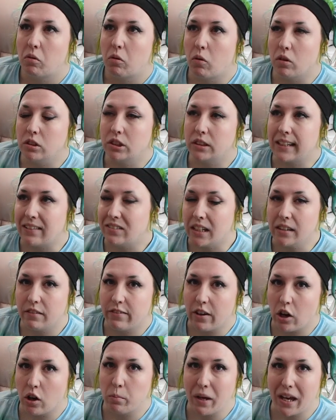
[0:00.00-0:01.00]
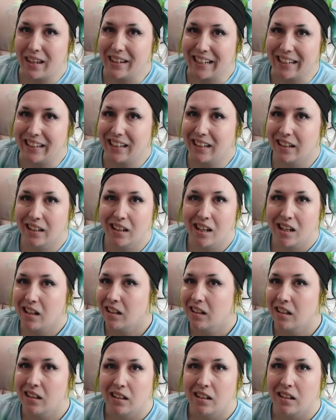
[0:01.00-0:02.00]
Or just have done the foam and like
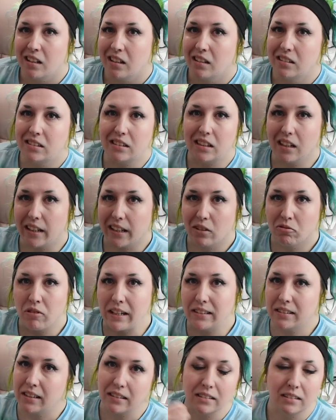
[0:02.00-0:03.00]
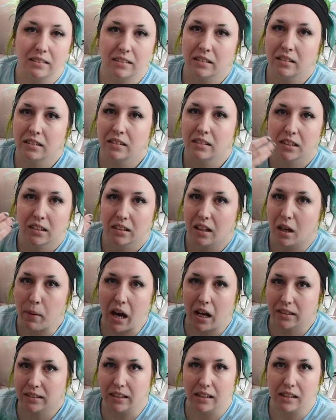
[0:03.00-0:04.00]
did like a resin
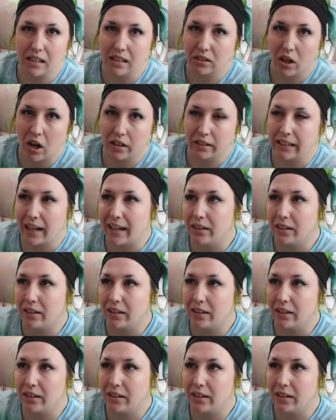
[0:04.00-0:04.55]
epoxy thing to harden it.